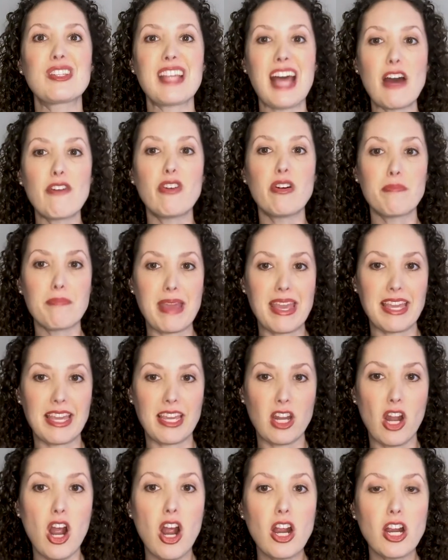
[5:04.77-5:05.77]
that will make
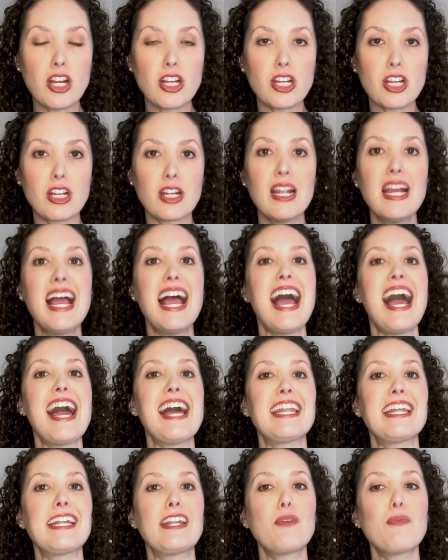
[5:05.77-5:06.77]
it harder.
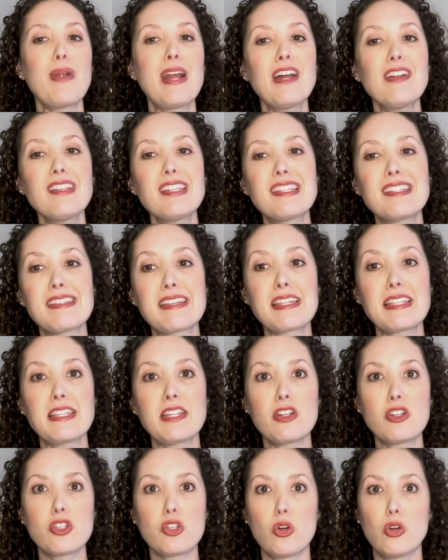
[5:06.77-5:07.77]
And at around 6
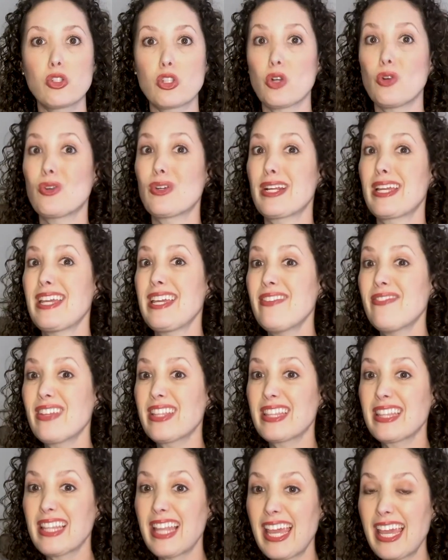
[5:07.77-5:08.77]
years old or
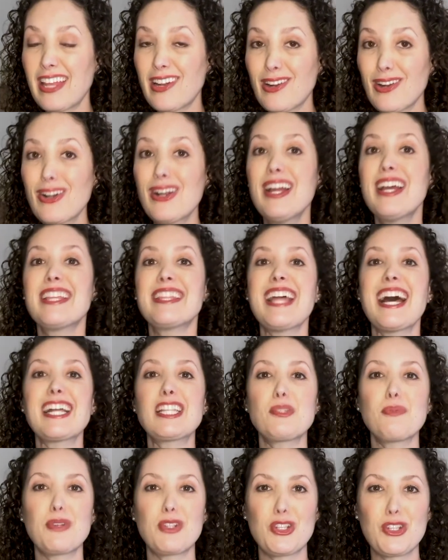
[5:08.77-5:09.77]
even later,
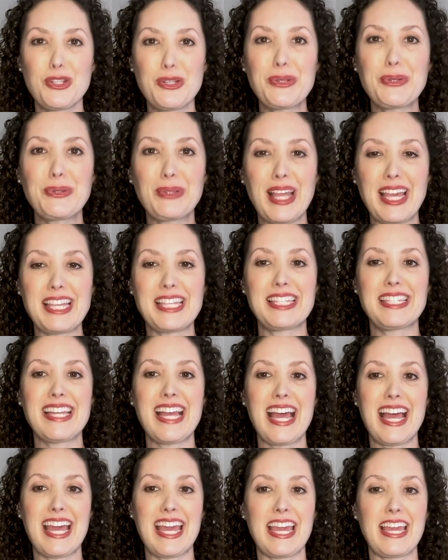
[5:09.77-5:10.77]
that's when shoelace
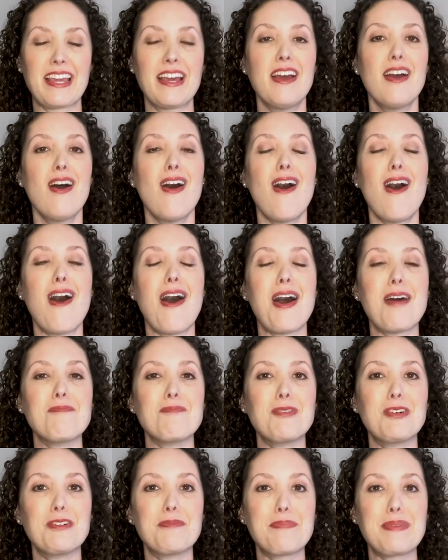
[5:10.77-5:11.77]
tying
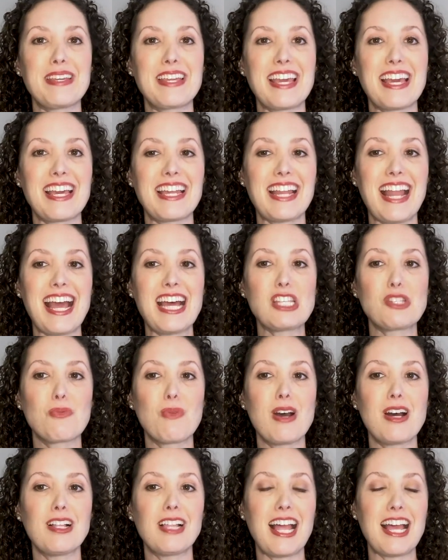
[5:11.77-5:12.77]
will begin, as
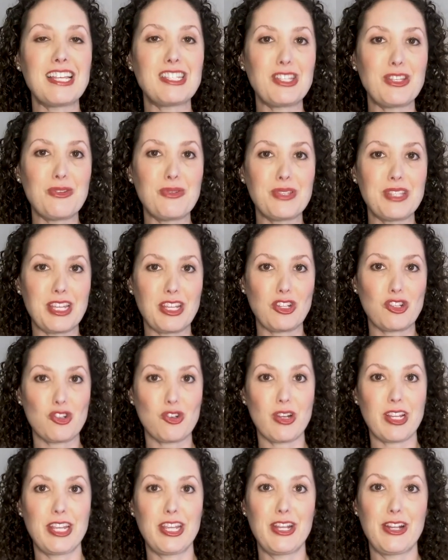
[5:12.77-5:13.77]
well as using
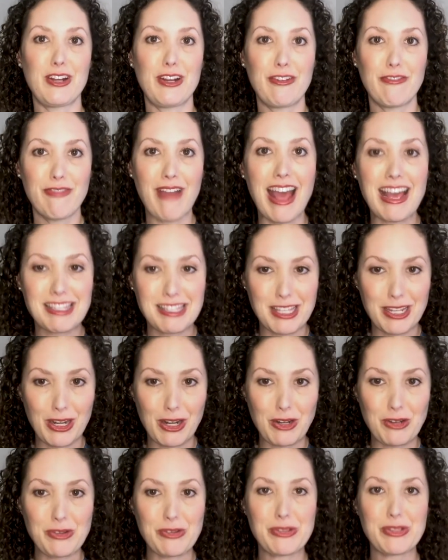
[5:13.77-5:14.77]
trickier
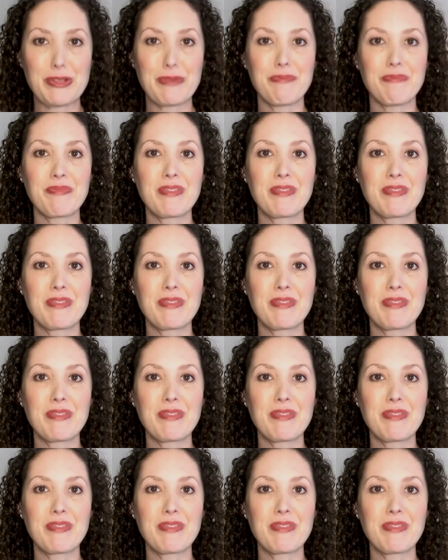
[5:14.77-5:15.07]
fasteners.